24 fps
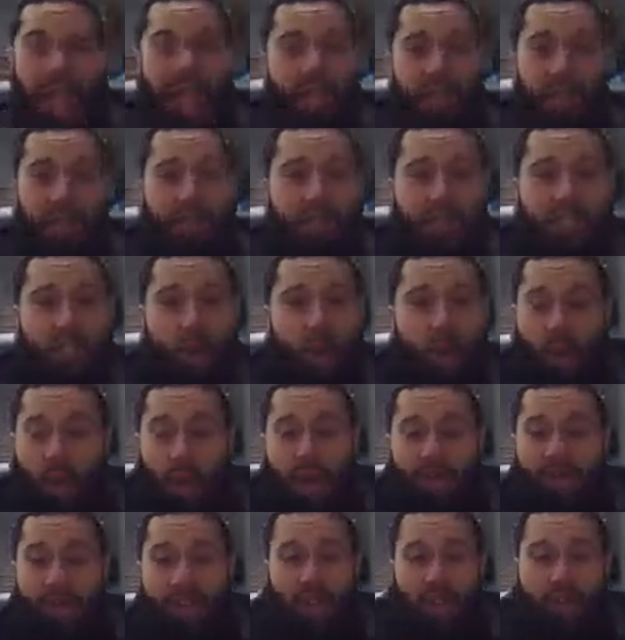I feel as though I
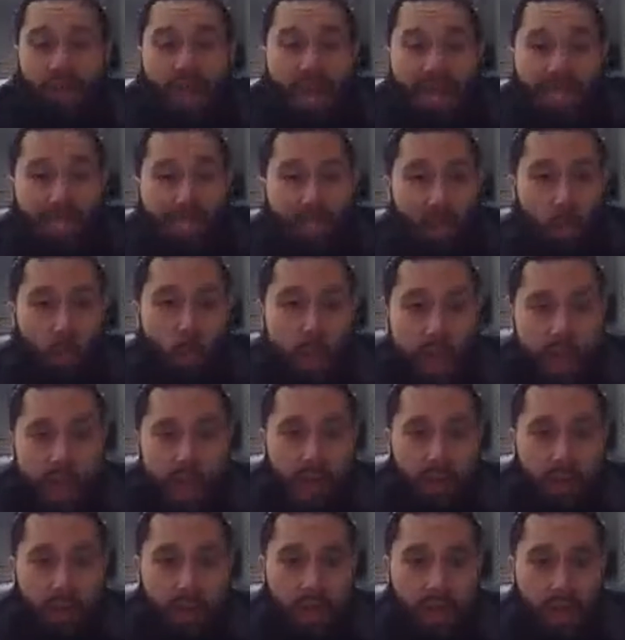don't have enough days in a
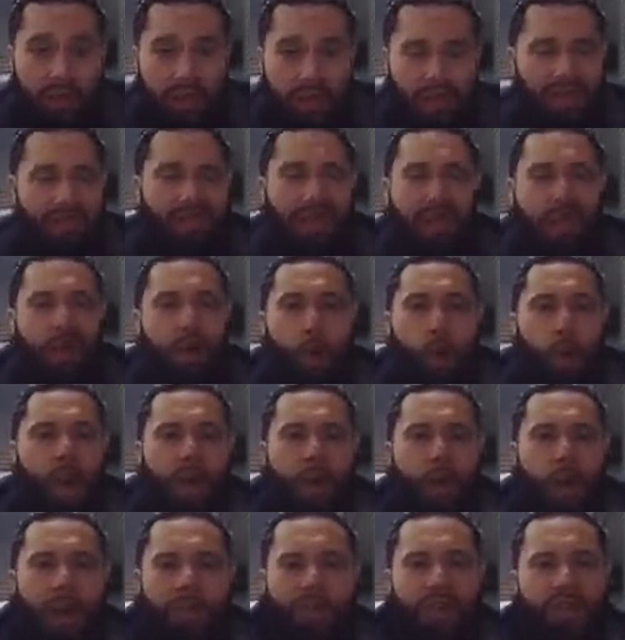week. Let alone
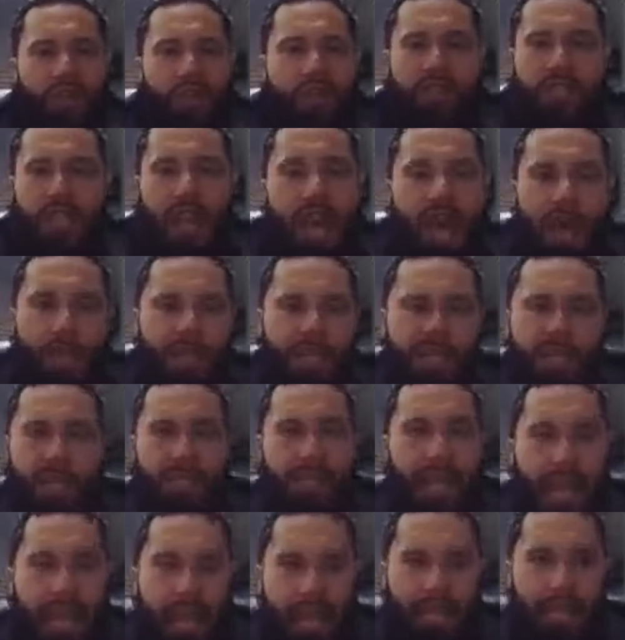I don't have enough time in
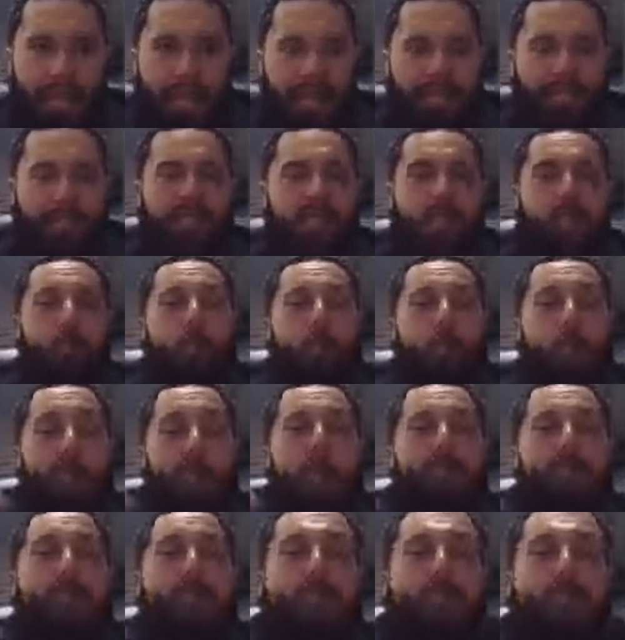a day to do
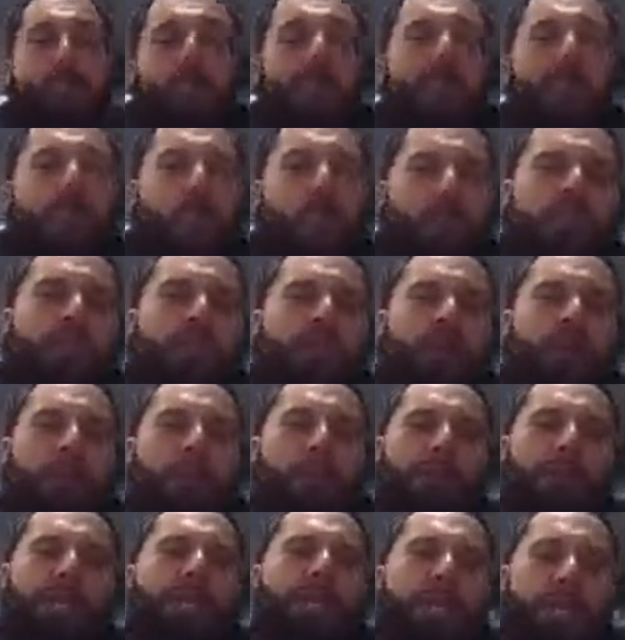everything that I want to
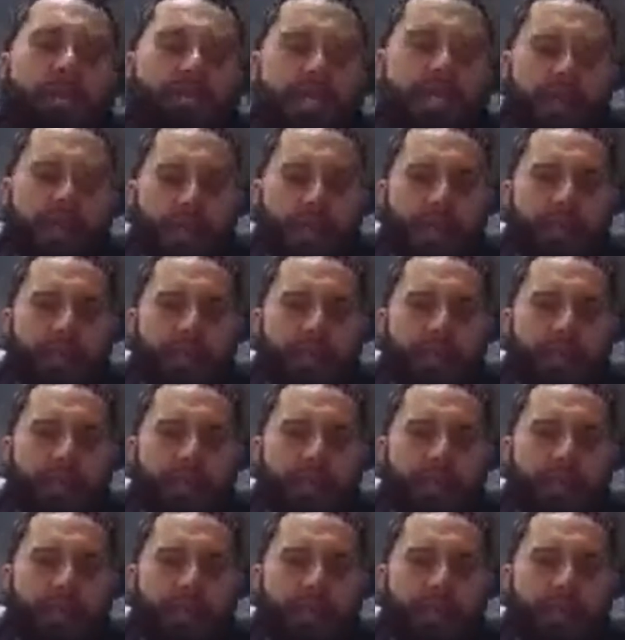complete.